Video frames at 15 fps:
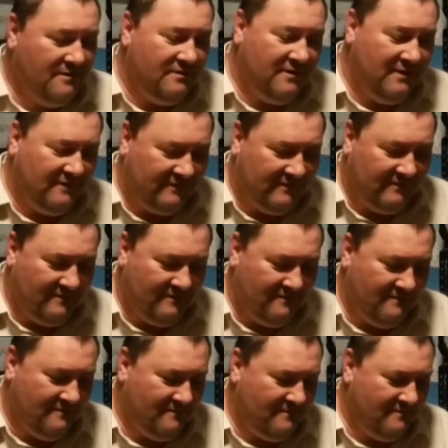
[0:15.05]
this
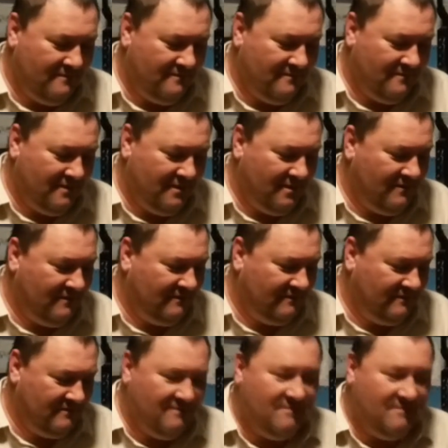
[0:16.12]
is